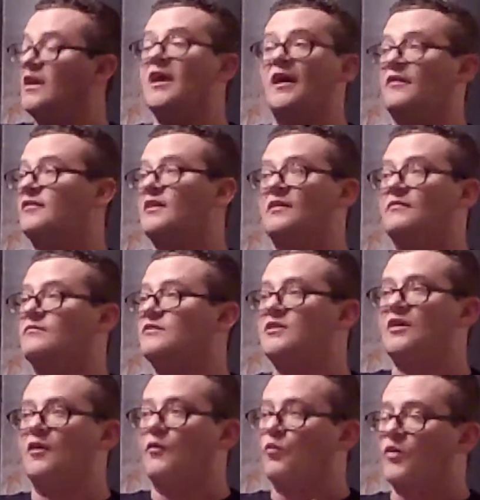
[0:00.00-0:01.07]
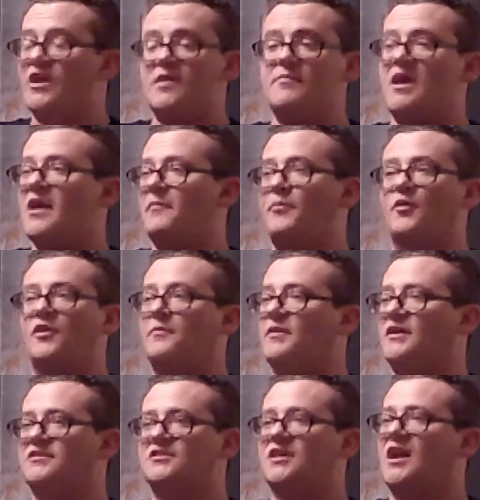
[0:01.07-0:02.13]
Yeah, the remake pretty
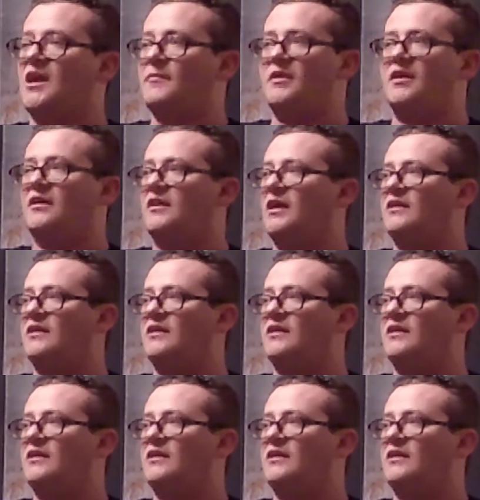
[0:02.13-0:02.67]
much came in